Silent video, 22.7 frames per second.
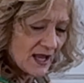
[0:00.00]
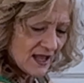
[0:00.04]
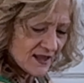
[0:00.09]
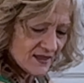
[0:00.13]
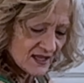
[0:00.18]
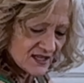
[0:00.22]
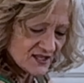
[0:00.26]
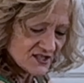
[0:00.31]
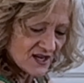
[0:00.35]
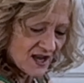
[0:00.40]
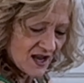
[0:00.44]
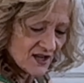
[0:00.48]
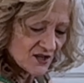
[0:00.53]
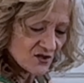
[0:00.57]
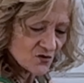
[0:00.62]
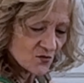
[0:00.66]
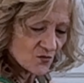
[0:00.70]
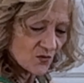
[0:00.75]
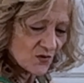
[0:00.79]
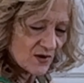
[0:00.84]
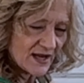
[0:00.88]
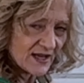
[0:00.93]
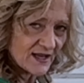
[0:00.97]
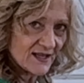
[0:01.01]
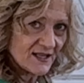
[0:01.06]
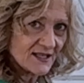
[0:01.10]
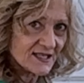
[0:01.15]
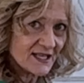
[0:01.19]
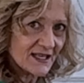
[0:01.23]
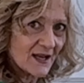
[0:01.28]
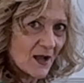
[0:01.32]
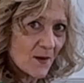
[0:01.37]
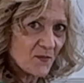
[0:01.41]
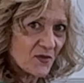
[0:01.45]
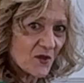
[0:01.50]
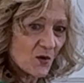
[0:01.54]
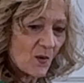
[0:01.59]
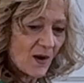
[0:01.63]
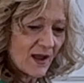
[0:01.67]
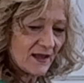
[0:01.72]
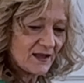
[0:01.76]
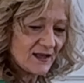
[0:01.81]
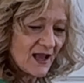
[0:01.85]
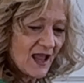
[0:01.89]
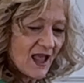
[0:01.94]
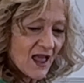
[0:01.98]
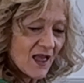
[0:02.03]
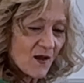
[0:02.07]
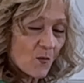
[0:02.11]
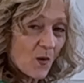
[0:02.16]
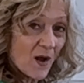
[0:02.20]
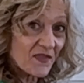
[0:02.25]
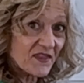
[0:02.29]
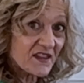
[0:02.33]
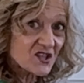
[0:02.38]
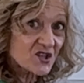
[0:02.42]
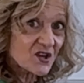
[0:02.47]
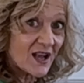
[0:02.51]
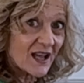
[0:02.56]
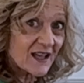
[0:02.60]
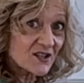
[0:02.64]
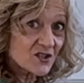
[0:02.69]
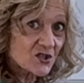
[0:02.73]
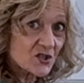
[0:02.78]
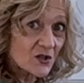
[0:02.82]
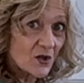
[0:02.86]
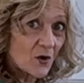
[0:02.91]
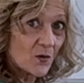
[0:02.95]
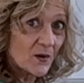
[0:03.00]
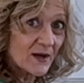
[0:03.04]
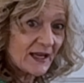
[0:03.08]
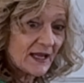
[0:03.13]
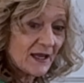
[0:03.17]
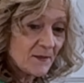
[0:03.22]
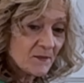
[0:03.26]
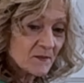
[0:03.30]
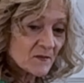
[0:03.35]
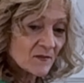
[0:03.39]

This guy is raising up the weight while this guy is lowering it.